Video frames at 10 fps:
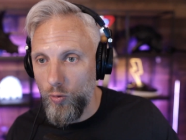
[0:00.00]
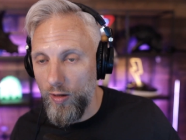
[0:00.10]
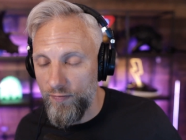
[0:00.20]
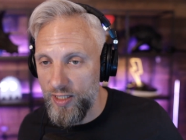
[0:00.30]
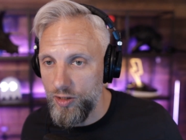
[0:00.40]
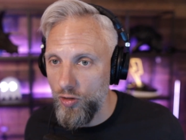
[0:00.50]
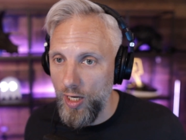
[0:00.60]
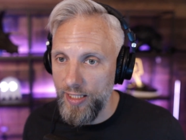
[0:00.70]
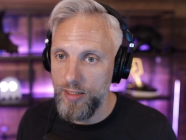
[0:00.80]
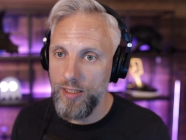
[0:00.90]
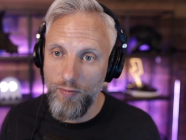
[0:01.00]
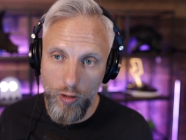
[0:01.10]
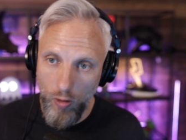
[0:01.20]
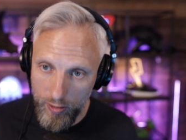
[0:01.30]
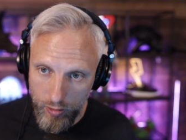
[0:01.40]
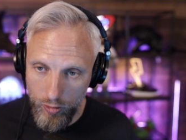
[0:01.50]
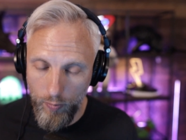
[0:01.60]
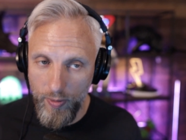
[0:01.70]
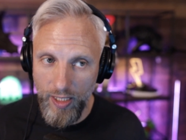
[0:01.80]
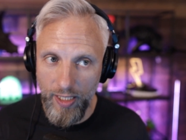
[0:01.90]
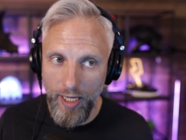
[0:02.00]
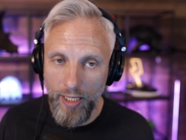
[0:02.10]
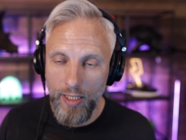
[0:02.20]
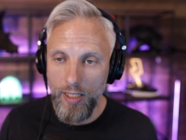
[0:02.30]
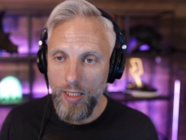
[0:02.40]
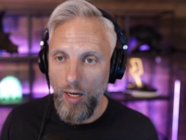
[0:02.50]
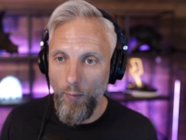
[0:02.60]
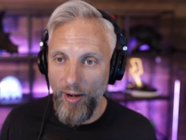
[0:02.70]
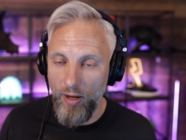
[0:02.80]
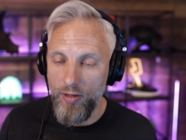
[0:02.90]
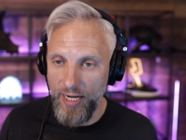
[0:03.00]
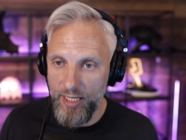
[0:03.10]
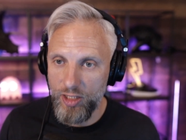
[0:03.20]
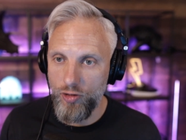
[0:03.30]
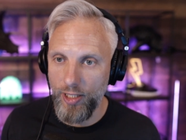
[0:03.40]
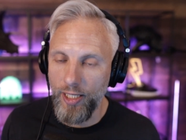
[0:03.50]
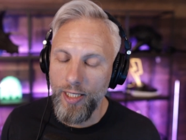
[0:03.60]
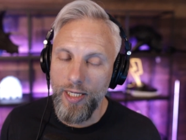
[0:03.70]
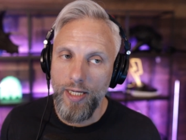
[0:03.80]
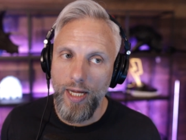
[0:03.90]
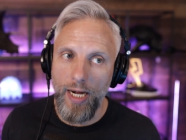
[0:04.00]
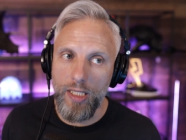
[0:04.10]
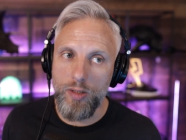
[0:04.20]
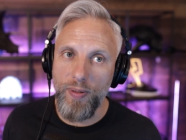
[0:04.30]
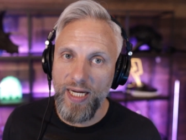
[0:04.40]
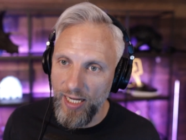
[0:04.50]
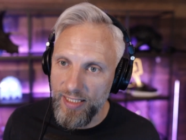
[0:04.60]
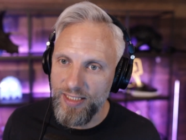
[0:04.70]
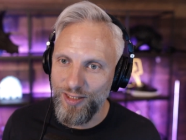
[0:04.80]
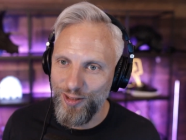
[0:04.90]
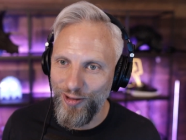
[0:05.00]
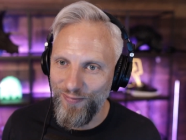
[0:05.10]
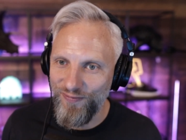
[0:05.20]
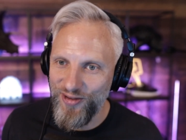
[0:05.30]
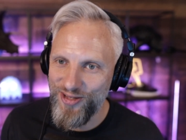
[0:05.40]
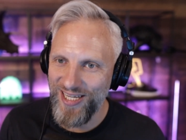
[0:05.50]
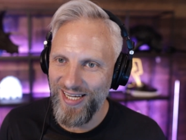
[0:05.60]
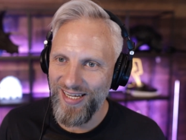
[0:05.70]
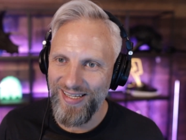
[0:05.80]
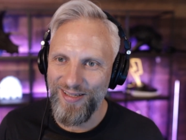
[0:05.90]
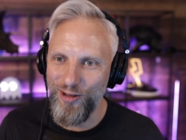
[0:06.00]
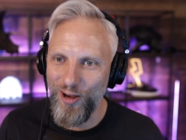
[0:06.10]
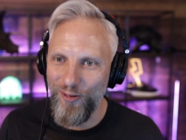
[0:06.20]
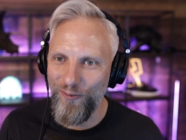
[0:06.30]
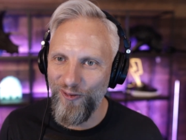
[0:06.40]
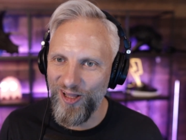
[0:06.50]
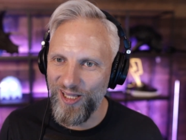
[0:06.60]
of distrust if you go on social media around dentistry, and it's because it's so confusing. You don't really